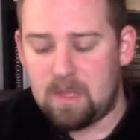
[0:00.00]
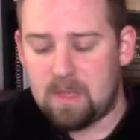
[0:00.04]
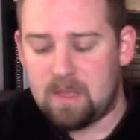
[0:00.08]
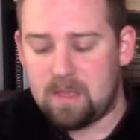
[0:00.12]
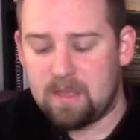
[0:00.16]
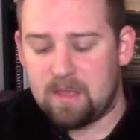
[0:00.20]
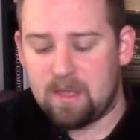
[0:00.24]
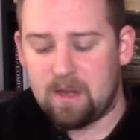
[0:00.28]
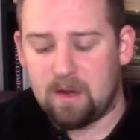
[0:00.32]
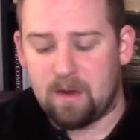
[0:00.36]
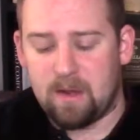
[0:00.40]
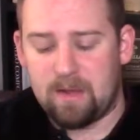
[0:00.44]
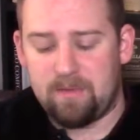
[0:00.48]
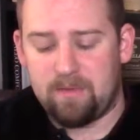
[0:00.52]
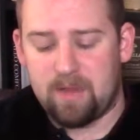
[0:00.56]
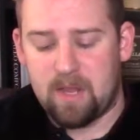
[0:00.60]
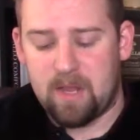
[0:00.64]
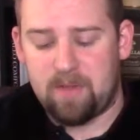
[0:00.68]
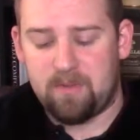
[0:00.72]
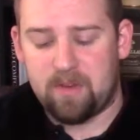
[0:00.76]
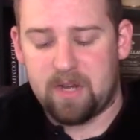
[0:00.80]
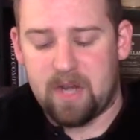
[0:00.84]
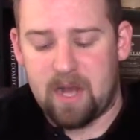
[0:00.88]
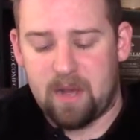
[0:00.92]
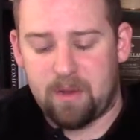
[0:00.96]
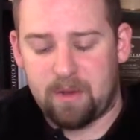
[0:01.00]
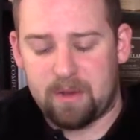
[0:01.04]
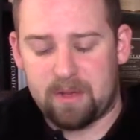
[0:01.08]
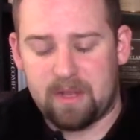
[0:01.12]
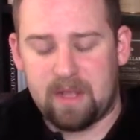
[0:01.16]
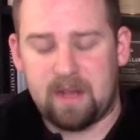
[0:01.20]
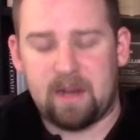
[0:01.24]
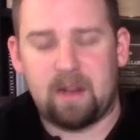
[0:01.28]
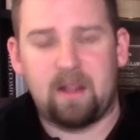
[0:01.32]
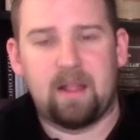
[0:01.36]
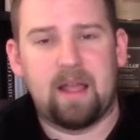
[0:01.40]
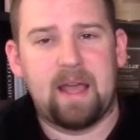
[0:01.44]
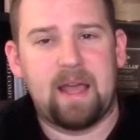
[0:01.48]
You know, every every now and
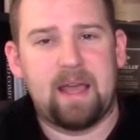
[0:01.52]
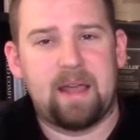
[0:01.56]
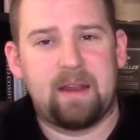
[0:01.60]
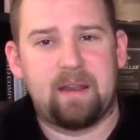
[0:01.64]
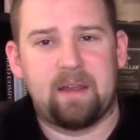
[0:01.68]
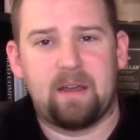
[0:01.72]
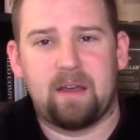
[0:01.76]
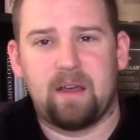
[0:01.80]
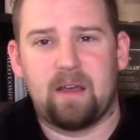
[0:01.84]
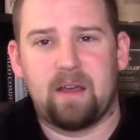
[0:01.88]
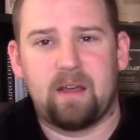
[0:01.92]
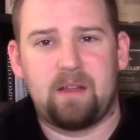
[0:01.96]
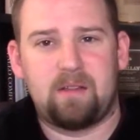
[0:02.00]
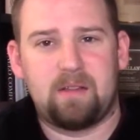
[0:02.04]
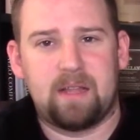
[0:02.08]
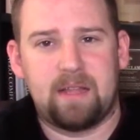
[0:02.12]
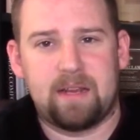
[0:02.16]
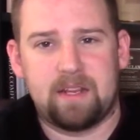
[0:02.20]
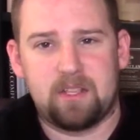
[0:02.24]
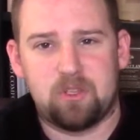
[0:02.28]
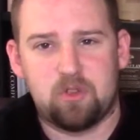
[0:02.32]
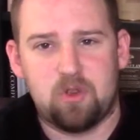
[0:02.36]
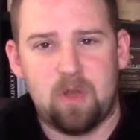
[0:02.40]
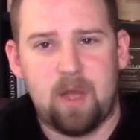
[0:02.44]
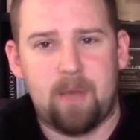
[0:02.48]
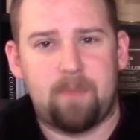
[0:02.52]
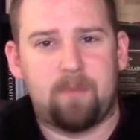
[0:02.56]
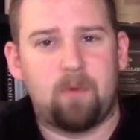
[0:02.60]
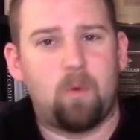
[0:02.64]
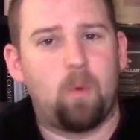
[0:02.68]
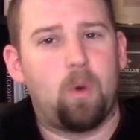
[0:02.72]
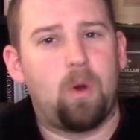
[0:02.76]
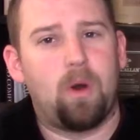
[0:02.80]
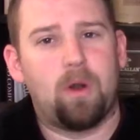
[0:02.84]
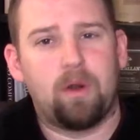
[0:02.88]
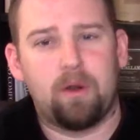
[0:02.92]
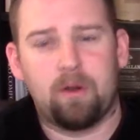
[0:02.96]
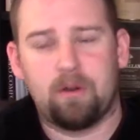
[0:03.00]
then I'll add a, I'll add a drop of
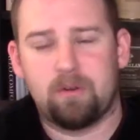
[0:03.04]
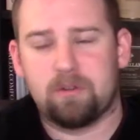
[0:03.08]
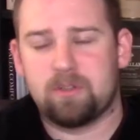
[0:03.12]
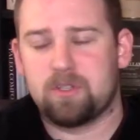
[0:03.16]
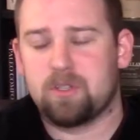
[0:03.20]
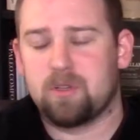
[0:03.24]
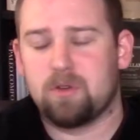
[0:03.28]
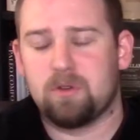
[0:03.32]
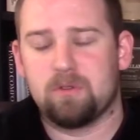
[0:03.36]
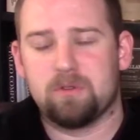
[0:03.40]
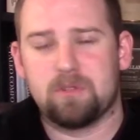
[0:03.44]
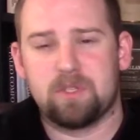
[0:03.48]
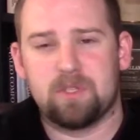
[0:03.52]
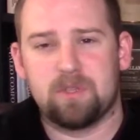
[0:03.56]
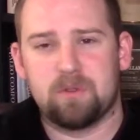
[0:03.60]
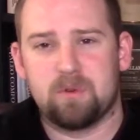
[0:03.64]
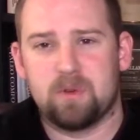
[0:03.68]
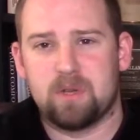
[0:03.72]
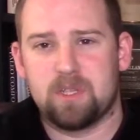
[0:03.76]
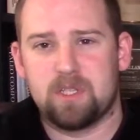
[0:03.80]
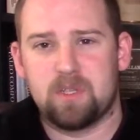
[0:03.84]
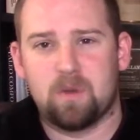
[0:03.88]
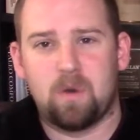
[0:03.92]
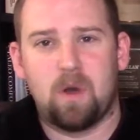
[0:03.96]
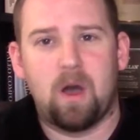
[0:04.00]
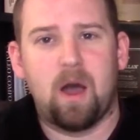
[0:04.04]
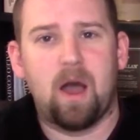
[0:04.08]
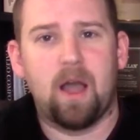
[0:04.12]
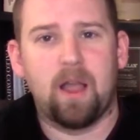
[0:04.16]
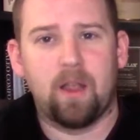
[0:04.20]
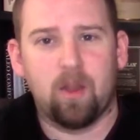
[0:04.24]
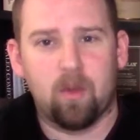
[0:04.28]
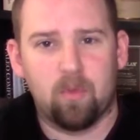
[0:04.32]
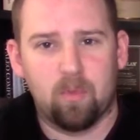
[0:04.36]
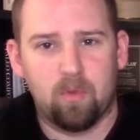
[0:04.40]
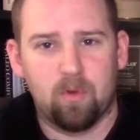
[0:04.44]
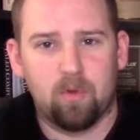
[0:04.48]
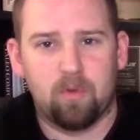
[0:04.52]
water or so to a, uh, to a
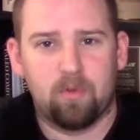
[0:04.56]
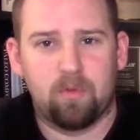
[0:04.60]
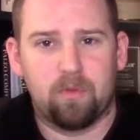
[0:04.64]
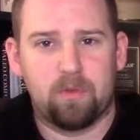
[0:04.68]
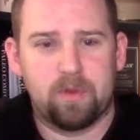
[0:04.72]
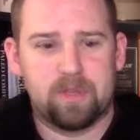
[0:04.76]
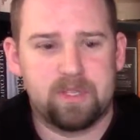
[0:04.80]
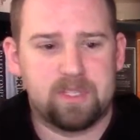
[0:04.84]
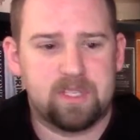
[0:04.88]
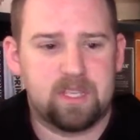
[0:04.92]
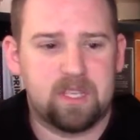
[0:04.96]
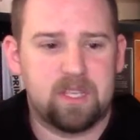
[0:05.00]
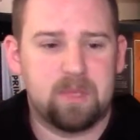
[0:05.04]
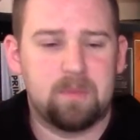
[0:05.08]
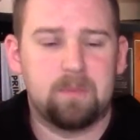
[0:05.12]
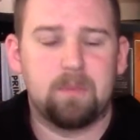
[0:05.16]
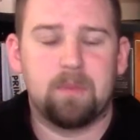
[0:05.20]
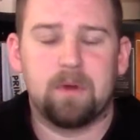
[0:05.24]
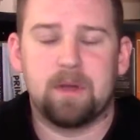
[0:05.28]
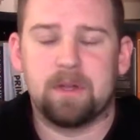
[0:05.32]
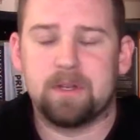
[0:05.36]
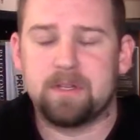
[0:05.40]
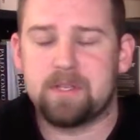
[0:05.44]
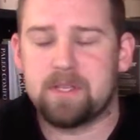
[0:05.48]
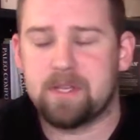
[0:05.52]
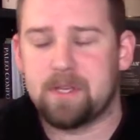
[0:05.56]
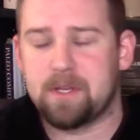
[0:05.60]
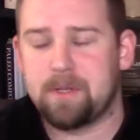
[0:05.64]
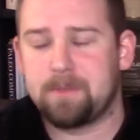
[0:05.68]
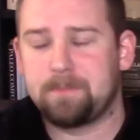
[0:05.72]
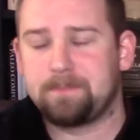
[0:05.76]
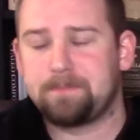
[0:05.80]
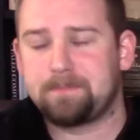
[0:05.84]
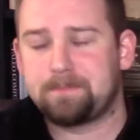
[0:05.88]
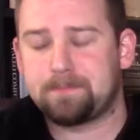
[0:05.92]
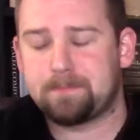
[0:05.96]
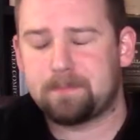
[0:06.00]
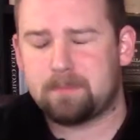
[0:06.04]
higher proof whiskey, but uh,
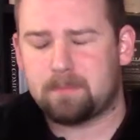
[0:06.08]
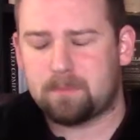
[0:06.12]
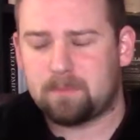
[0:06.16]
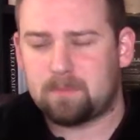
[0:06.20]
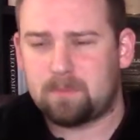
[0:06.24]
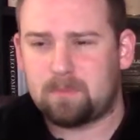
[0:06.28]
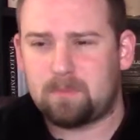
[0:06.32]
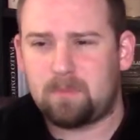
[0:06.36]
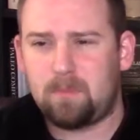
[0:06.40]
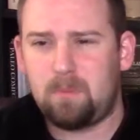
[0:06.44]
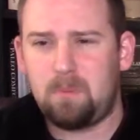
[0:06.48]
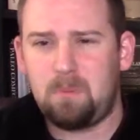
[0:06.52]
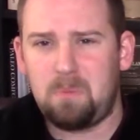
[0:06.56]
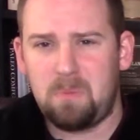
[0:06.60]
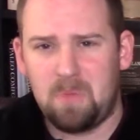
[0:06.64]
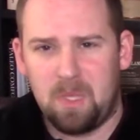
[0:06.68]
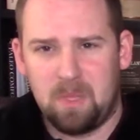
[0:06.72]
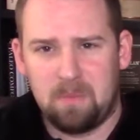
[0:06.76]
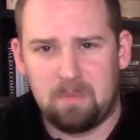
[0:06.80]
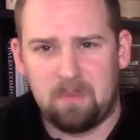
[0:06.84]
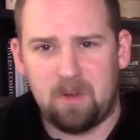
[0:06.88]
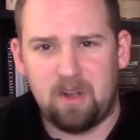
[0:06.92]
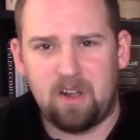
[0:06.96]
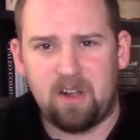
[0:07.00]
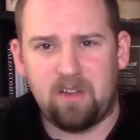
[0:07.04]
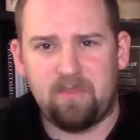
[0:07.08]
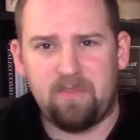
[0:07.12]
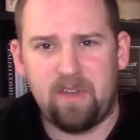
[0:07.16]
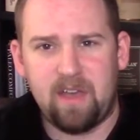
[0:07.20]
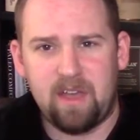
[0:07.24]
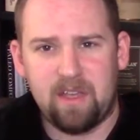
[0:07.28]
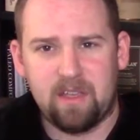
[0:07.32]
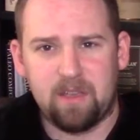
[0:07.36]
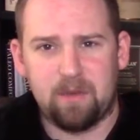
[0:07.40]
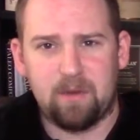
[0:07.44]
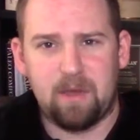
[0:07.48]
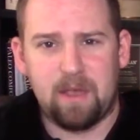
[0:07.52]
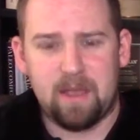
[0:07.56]
but in
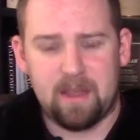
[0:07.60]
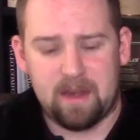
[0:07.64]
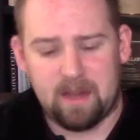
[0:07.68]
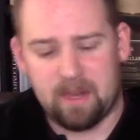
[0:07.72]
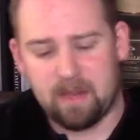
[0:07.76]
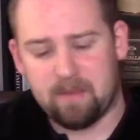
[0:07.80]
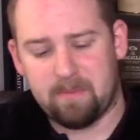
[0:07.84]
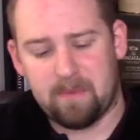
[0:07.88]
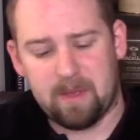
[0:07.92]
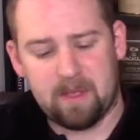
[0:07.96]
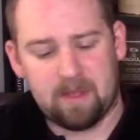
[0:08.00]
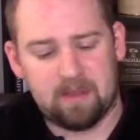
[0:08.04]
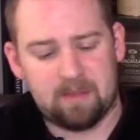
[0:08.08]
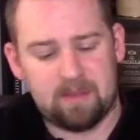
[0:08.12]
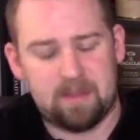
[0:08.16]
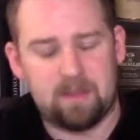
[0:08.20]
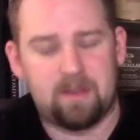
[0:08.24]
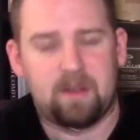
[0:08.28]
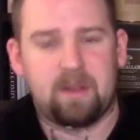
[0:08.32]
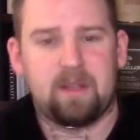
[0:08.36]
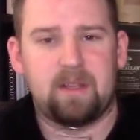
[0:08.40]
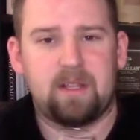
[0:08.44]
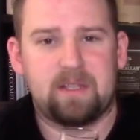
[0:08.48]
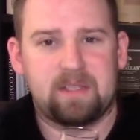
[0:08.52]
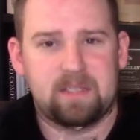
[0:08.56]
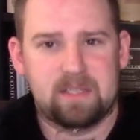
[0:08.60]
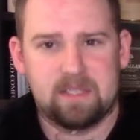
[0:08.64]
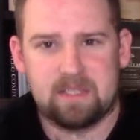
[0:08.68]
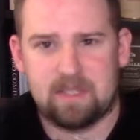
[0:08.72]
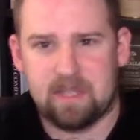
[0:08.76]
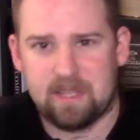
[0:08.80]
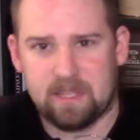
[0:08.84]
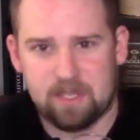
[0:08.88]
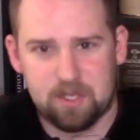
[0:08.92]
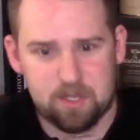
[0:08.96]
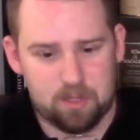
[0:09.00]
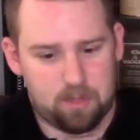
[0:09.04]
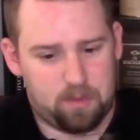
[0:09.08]
evaluating them, I you know I like to
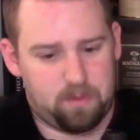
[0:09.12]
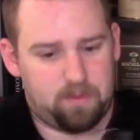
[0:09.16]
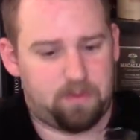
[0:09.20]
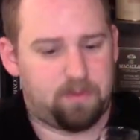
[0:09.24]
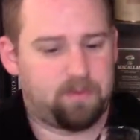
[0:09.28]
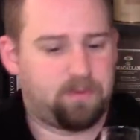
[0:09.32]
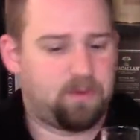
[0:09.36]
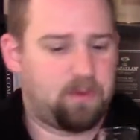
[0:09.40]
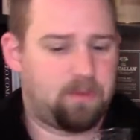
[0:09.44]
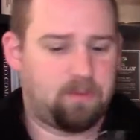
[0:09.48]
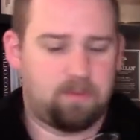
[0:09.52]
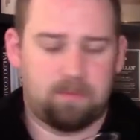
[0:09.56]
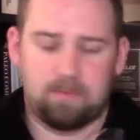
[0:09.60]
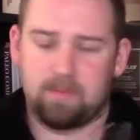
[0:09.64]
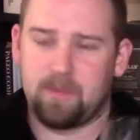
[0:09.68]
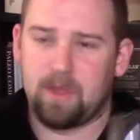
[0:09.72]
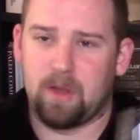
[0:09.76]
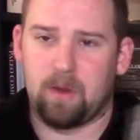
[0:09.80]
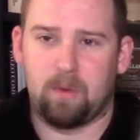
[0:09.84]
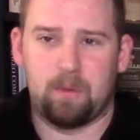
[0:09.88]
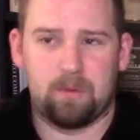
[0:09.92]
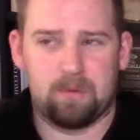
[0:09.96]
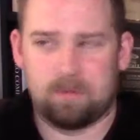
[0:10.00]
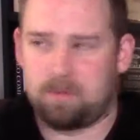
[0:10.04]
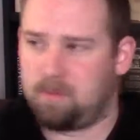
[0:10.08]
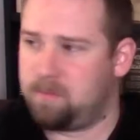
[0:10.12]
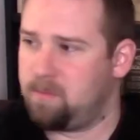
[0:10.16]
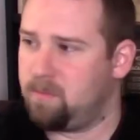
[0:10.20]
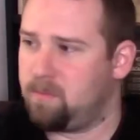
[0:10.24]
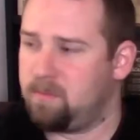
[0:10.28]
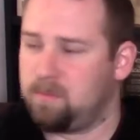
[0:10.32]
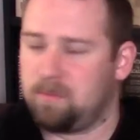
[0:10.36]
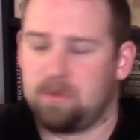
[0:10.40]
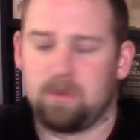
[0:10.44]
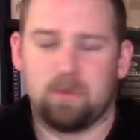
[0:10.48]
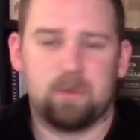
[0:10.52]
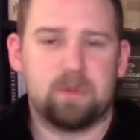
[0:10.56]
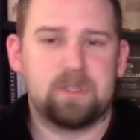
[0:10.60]
stay true from you know
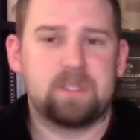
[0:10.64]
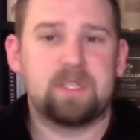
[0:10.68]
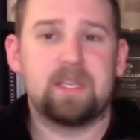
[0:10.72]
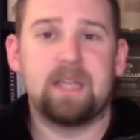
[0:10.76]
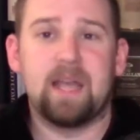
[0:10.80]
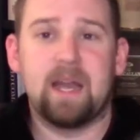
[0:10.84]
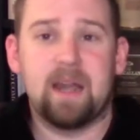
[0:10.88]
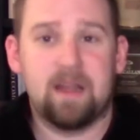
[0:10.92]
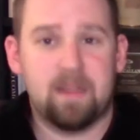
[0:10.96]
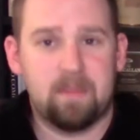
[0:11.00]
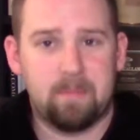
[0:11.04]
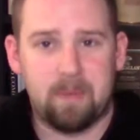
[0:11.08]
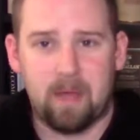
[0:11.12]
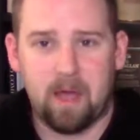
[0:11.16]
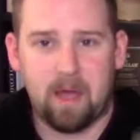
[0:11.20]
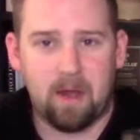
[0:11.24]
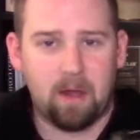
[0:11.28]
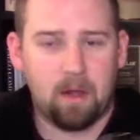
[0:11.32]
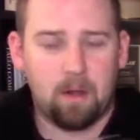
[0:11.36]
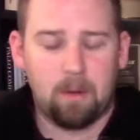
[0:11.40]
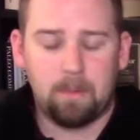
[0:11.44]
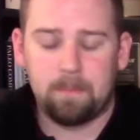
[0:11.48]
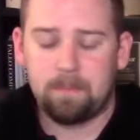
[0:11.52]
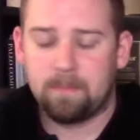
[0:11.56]
the whiskey out of the bottle.